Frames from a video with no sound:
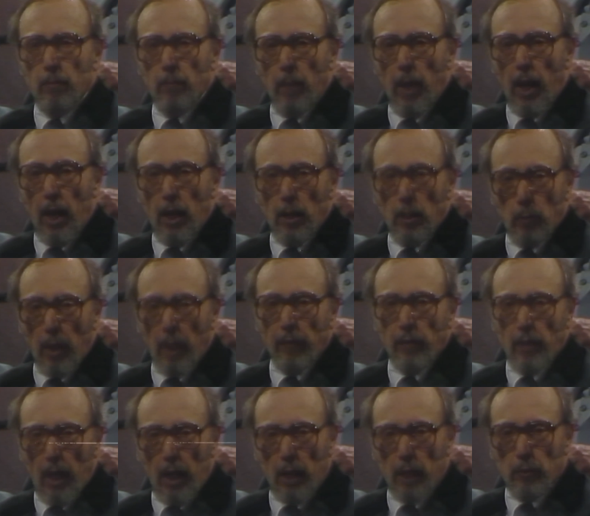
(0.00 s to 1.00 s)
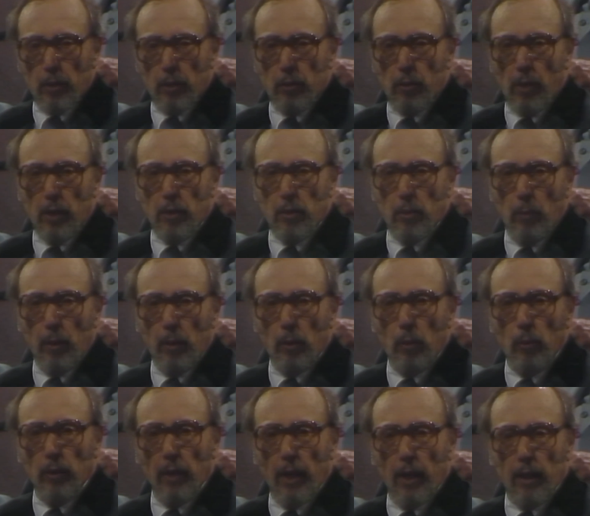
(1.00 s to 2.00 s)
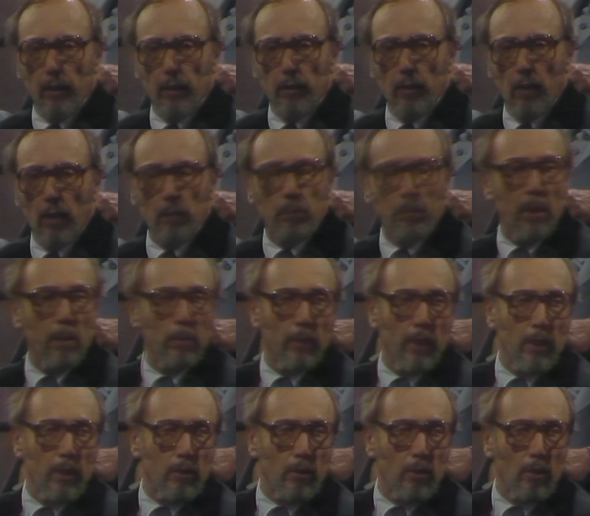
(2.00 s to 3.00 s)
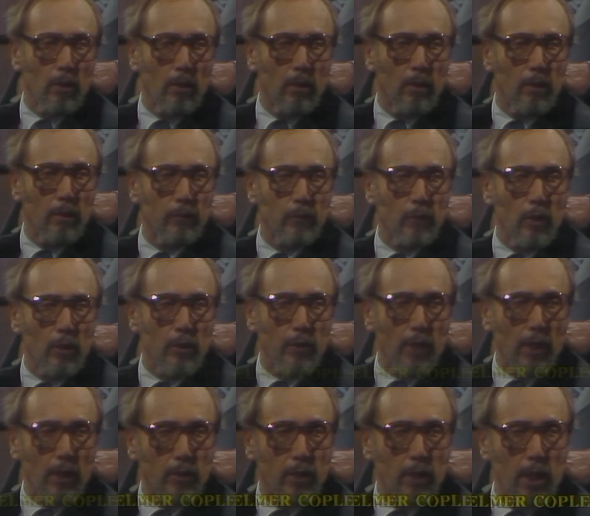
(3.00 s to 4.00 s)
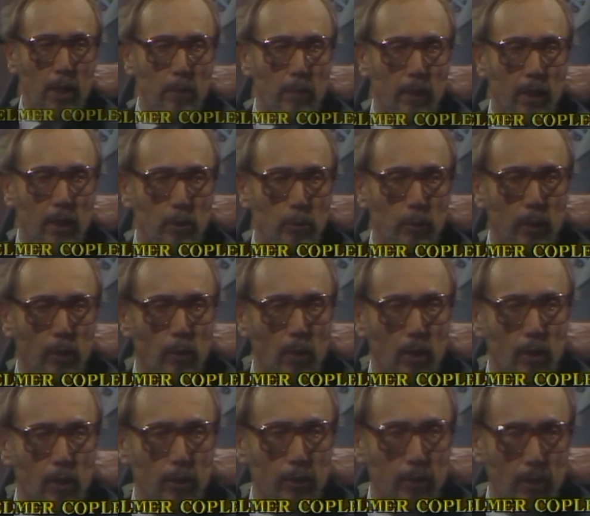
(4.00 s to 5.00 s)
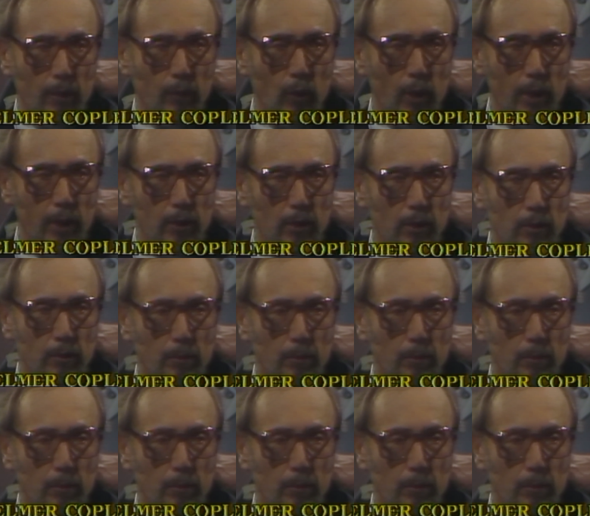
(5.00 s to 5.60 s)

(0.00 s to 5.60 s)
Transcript: from age, we have an age restriction. We don't let young people in until they turn 16 because we don't want to hurt their voices